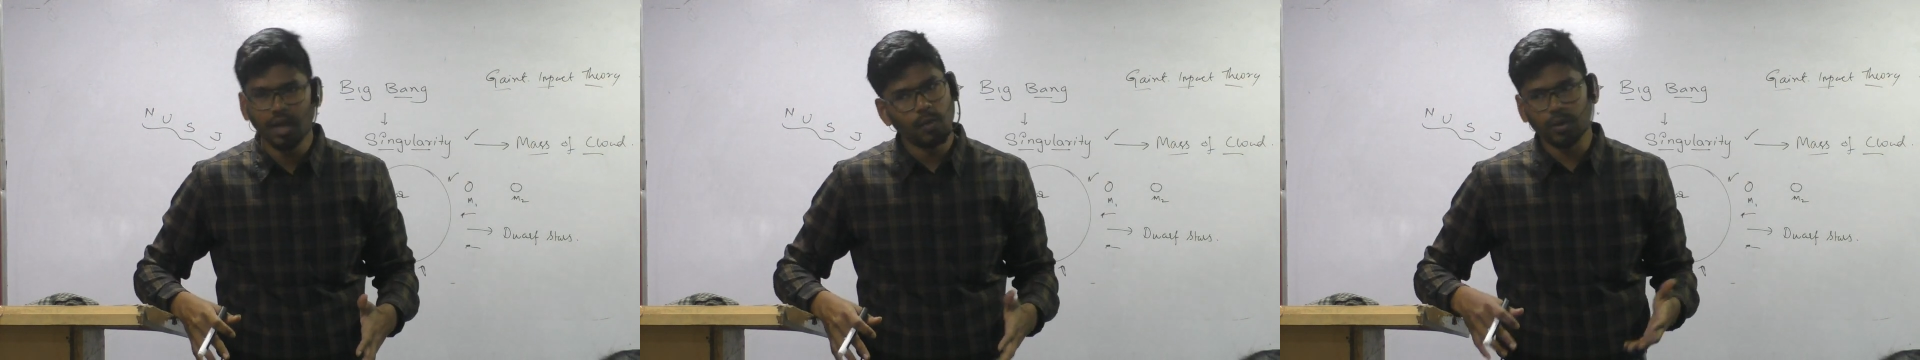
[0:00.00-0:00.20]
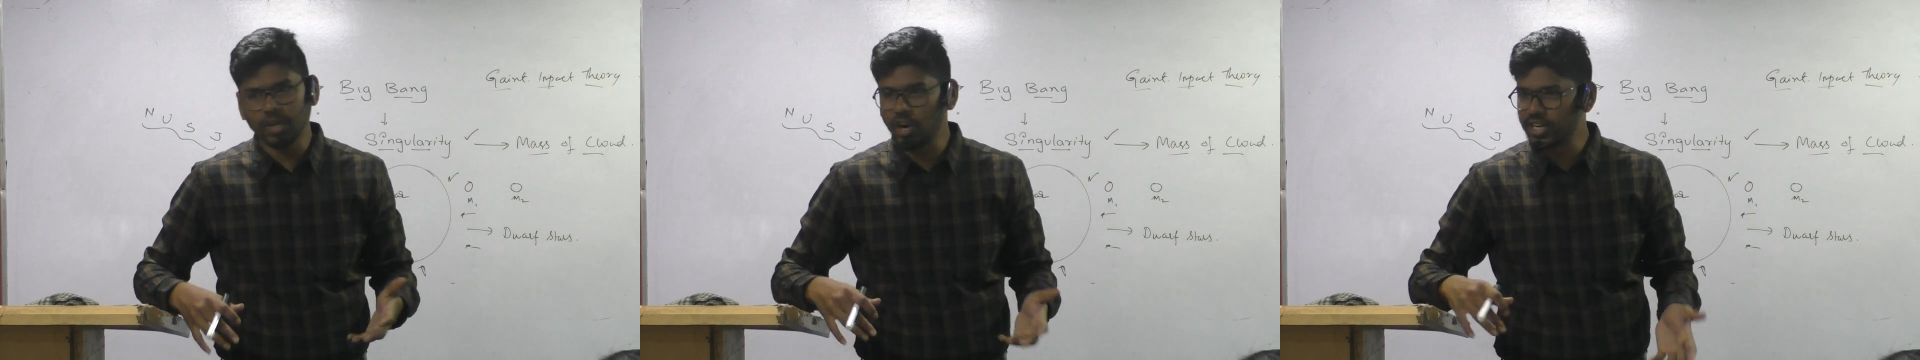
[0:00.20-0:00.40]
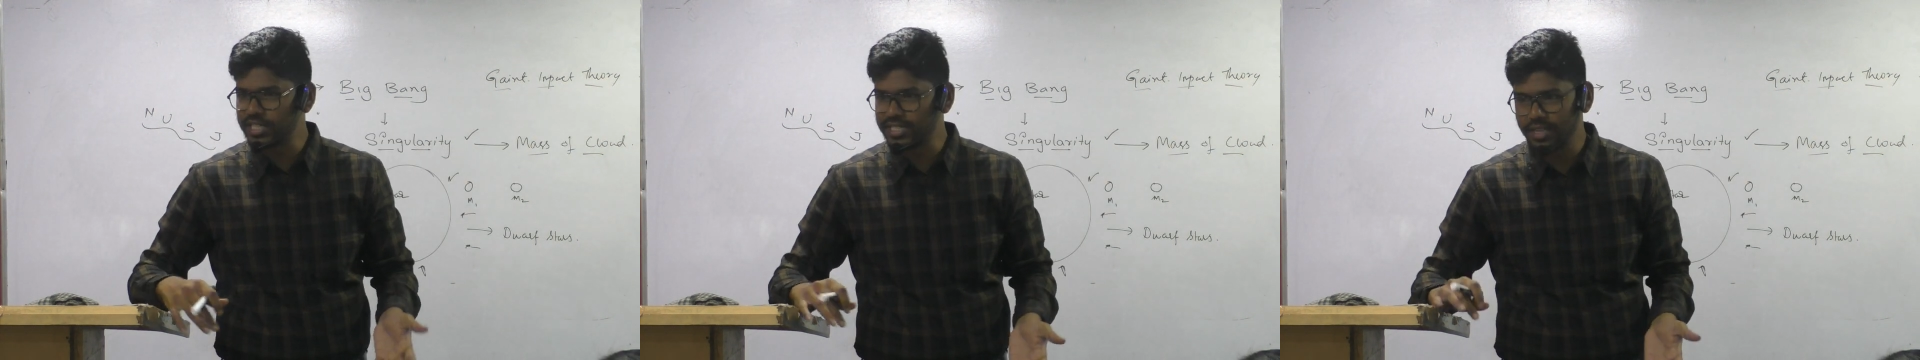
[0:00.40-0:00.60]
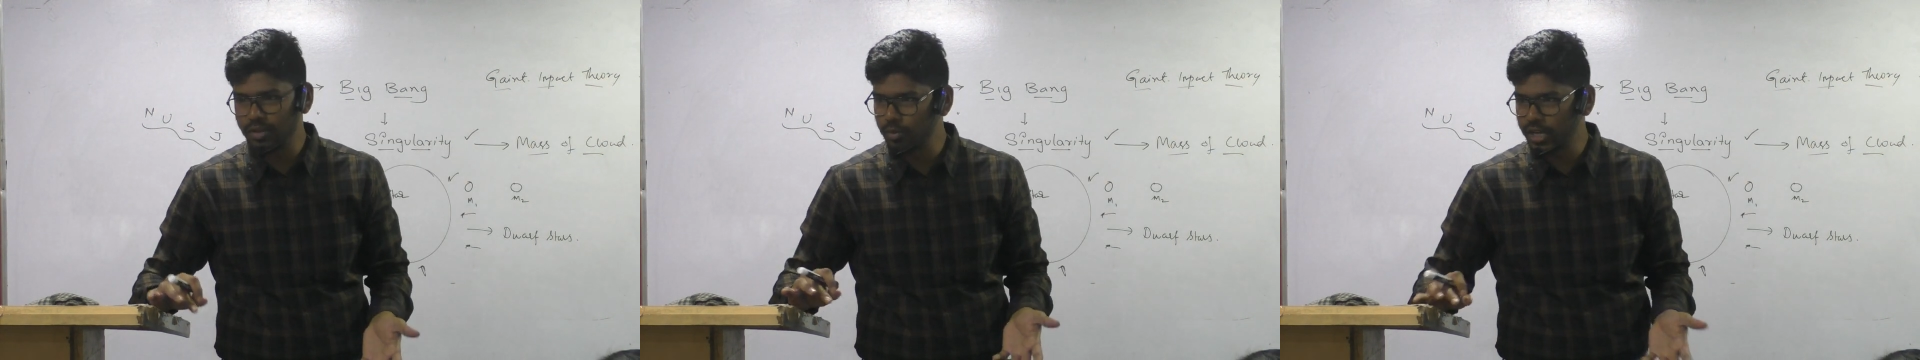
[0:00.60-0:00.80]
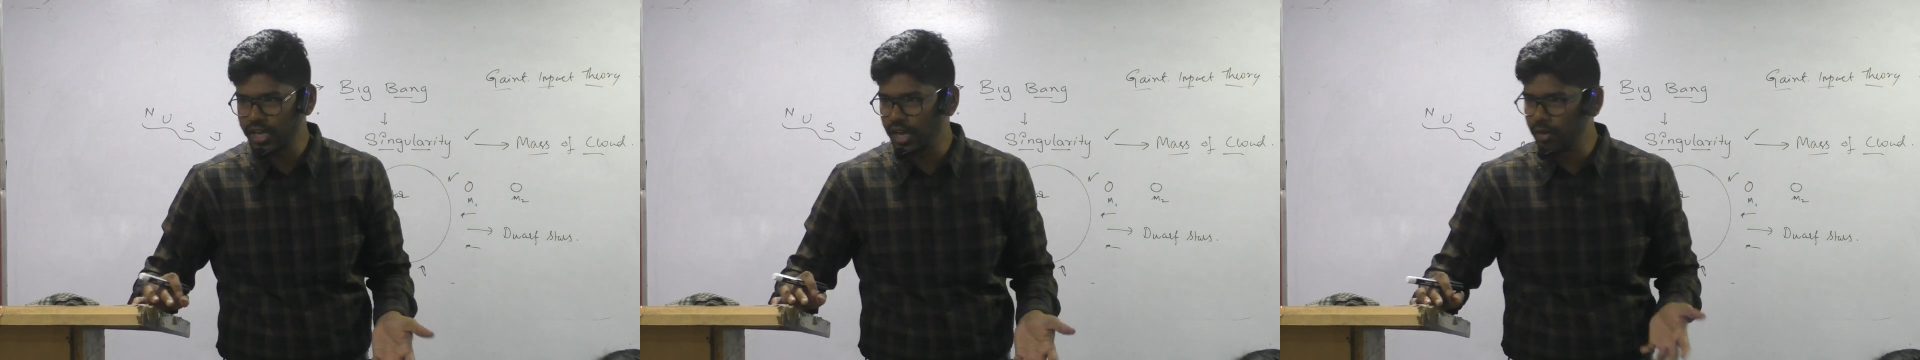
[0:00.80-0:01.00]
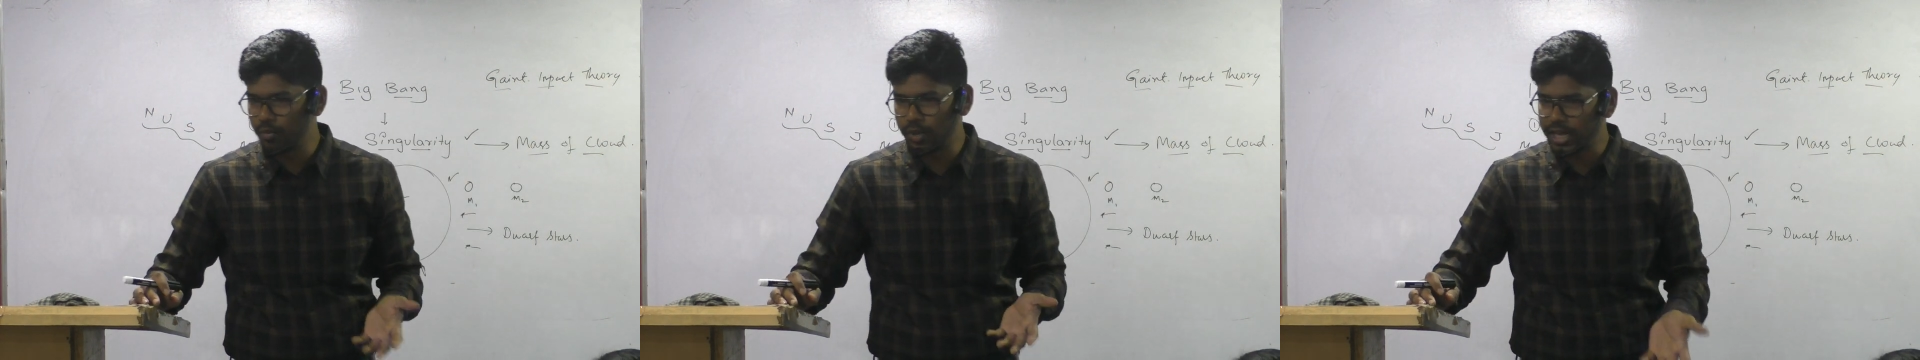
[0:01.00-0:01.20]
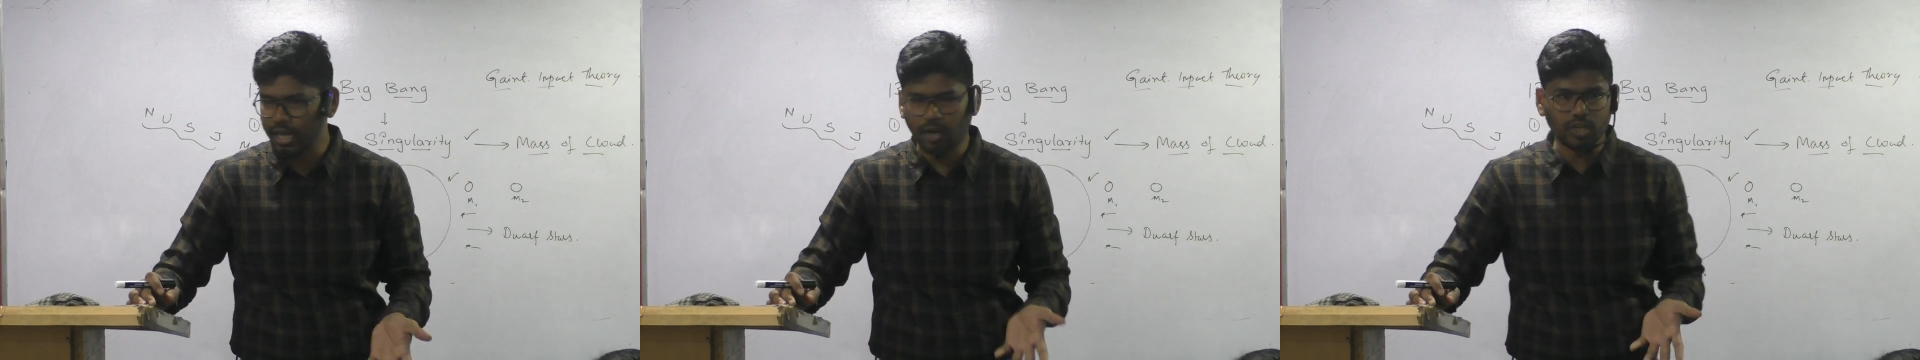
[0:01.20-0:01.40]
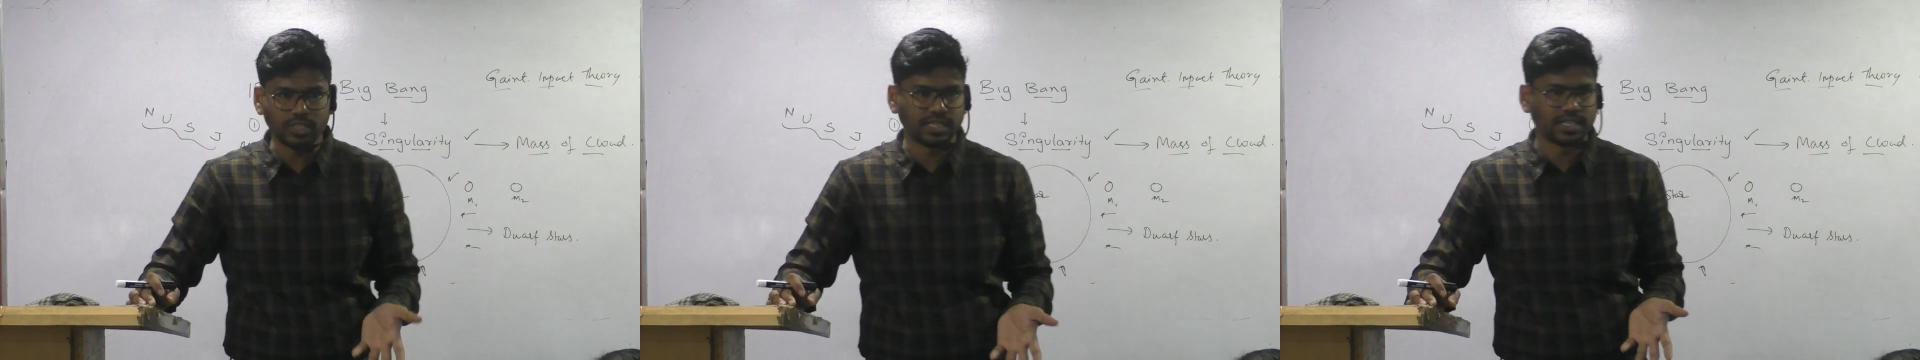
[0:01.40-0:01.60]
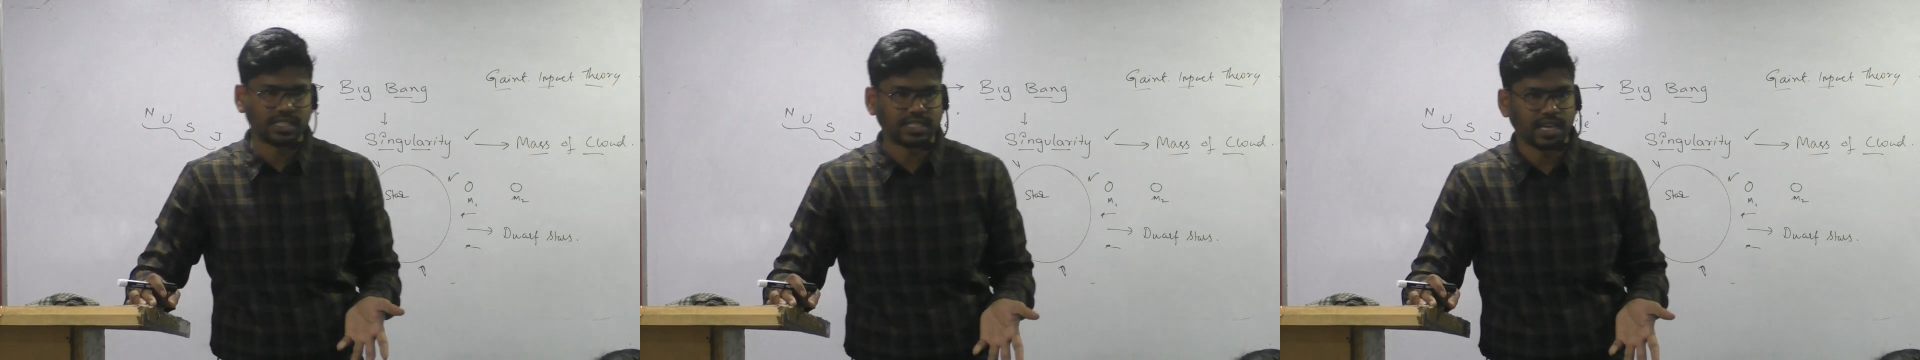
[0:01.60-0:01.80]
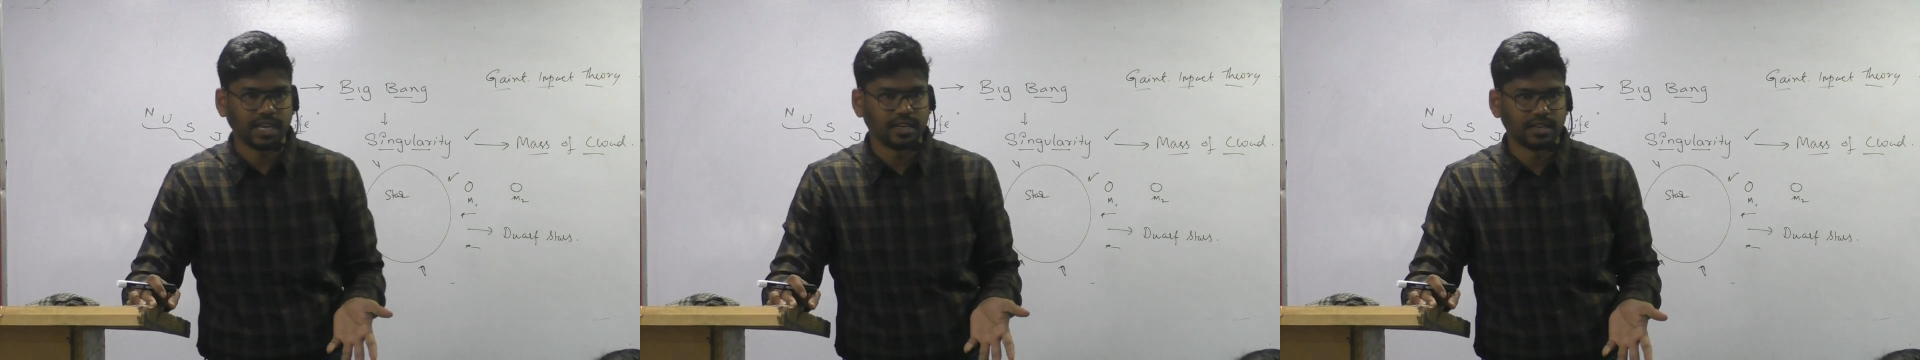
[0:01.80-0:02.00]
we cannot
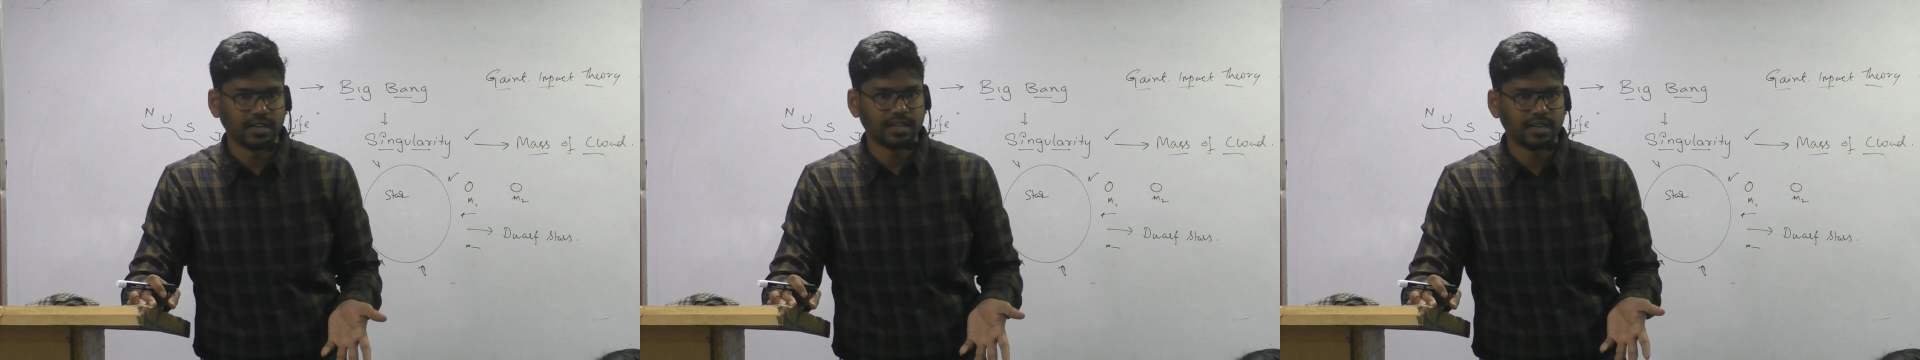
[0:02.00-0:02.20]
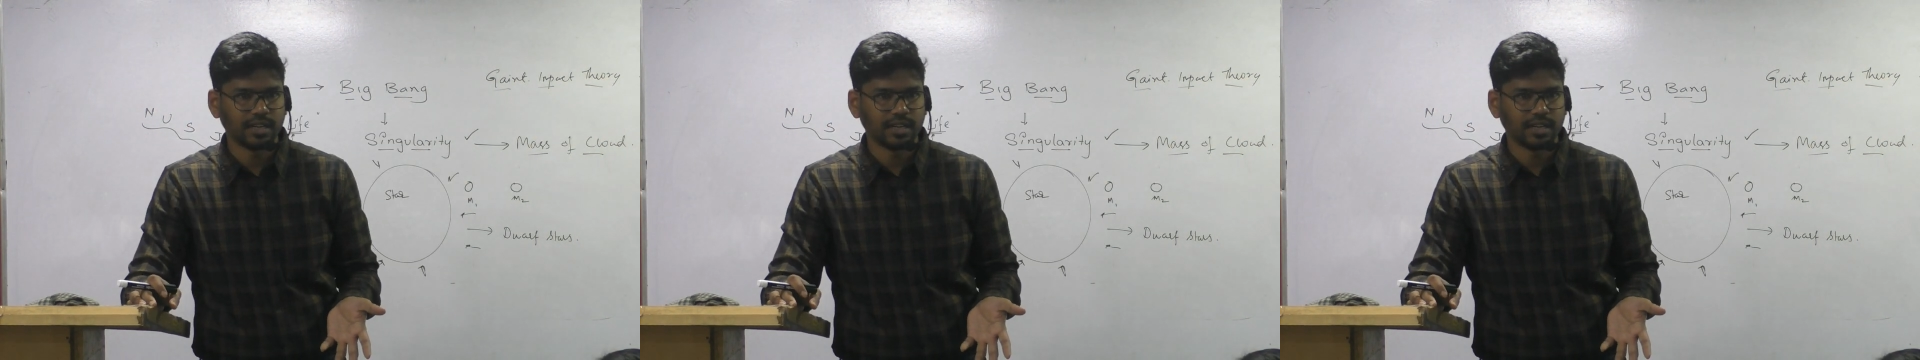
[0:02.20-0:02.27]
sustain,